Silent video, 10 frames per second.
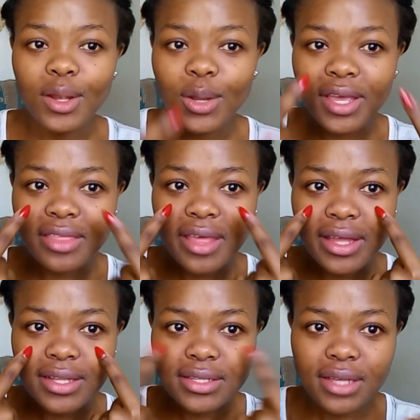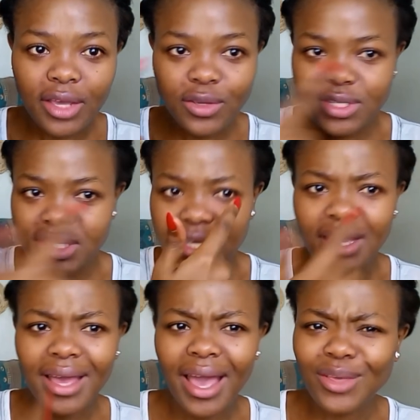Look at that. Are you see
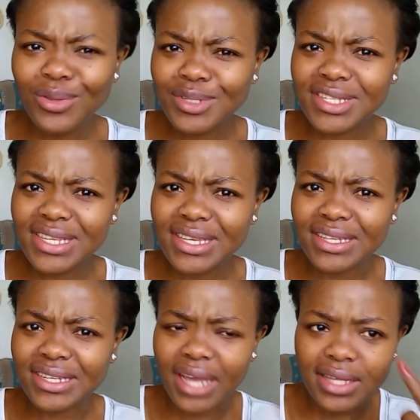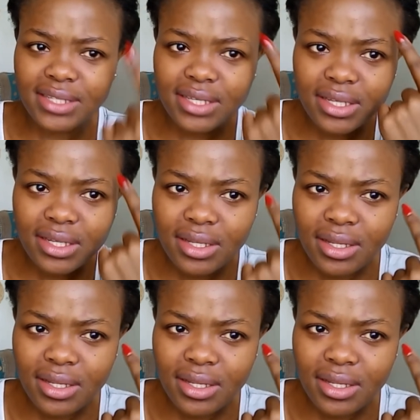are you seeing, as in,